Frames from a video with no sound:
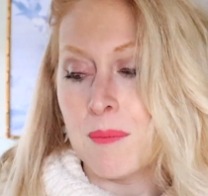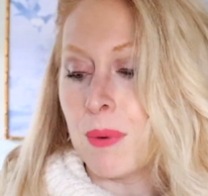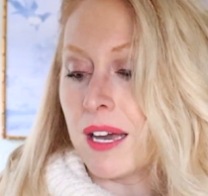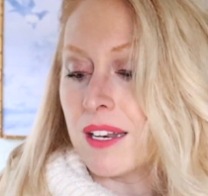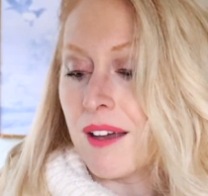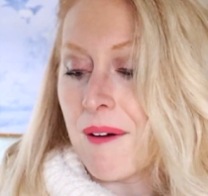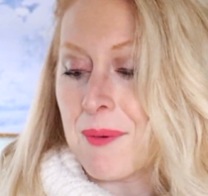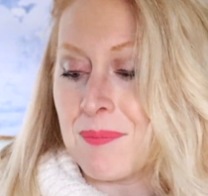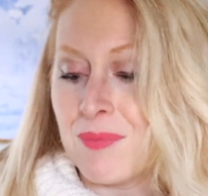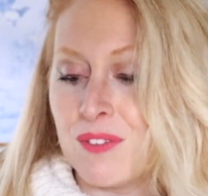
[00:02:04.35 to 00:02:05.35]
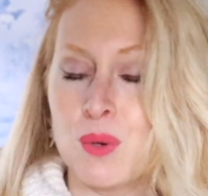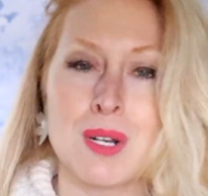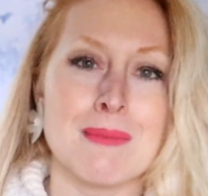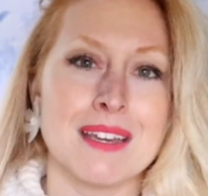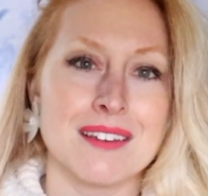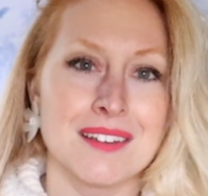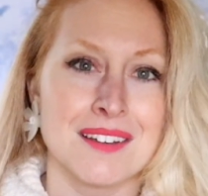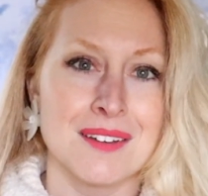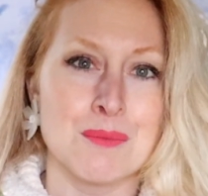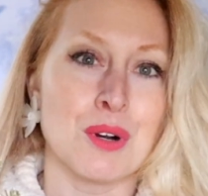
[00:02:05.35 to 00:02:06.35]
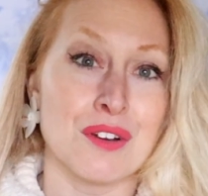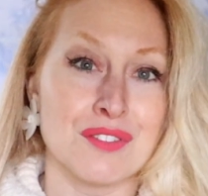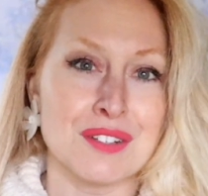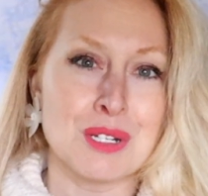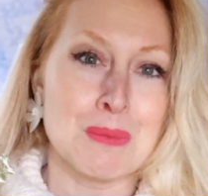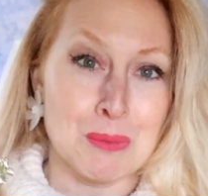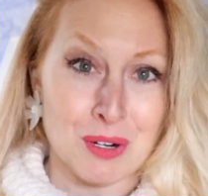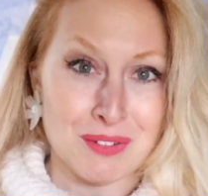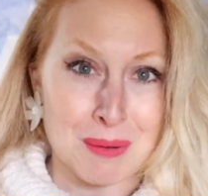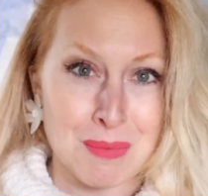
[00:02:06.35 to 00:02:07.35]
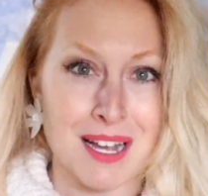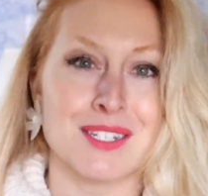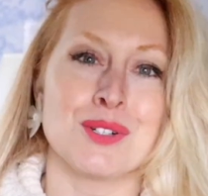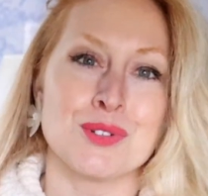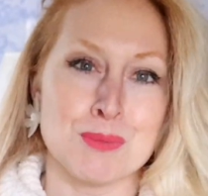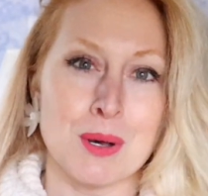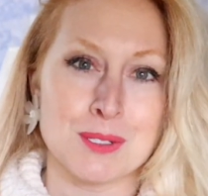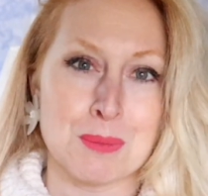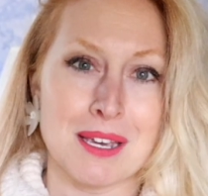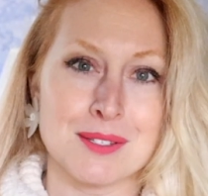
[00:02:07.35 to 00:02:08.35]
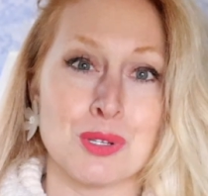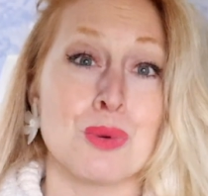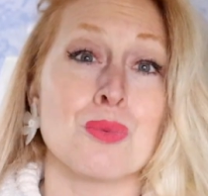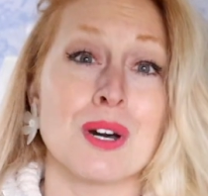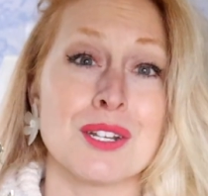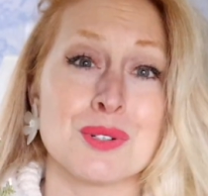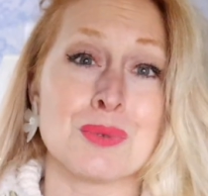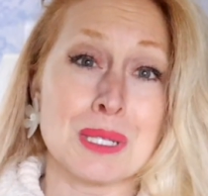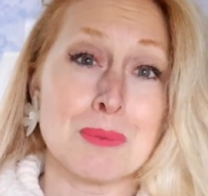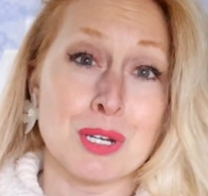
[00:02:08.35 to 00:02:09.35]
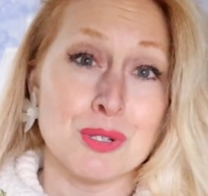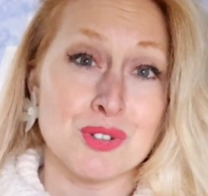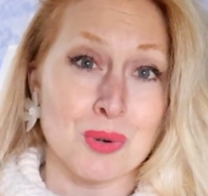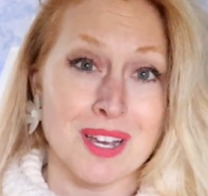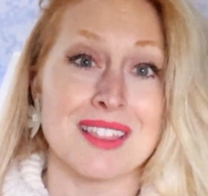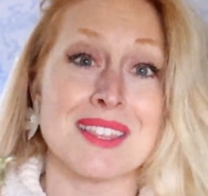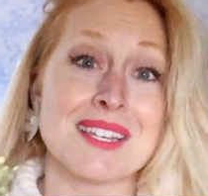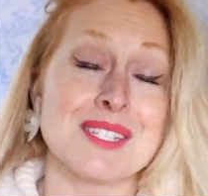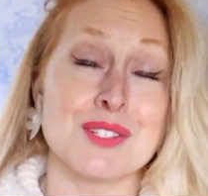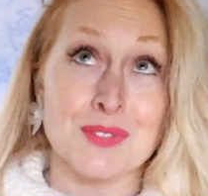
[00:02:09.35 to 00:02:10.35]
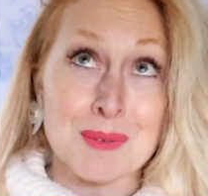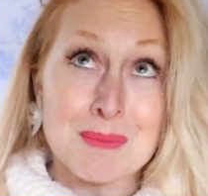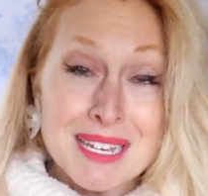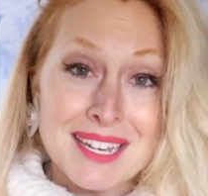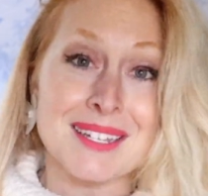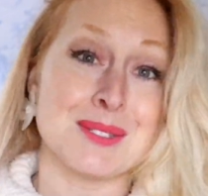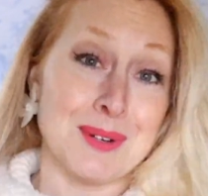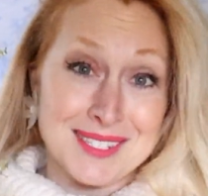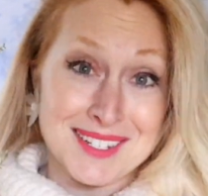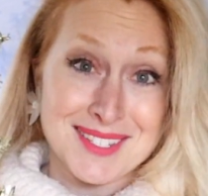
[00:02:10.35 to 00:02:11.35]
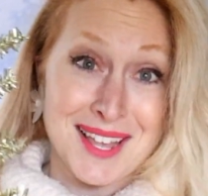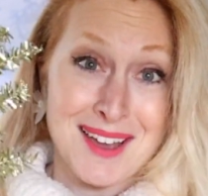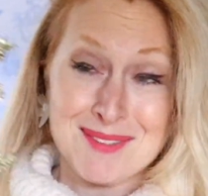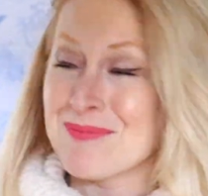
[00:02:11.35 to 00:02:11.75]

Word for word: But um, if you wanna make more of, a little bit more of an impact in your small space and you want it to really bring you joy, this for me is what does that.